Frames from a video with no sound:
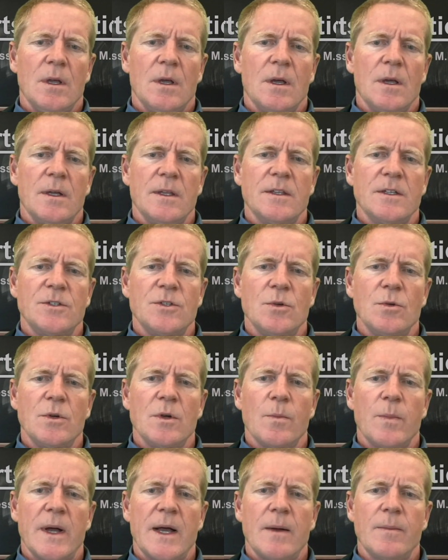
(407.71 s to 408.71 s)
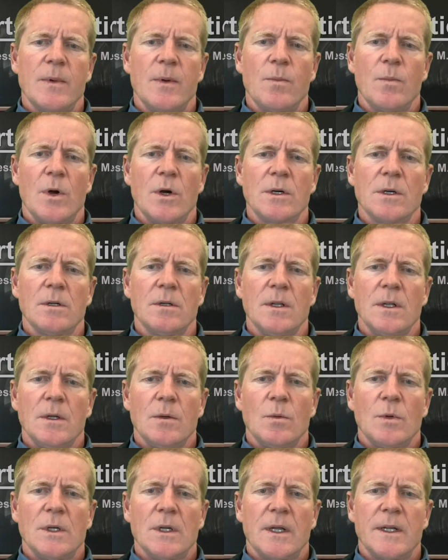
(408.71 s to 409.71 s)
Uh, in the two compartment model,
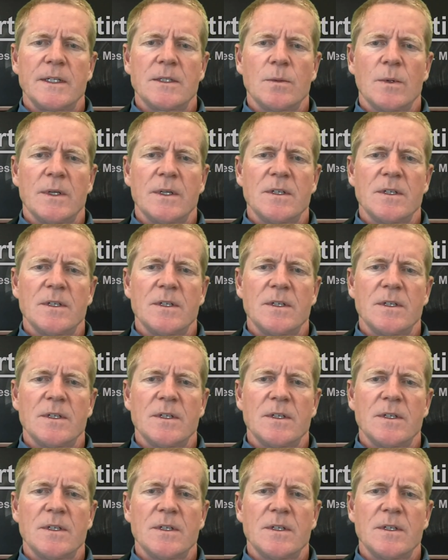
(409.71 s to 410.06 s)
we'd like to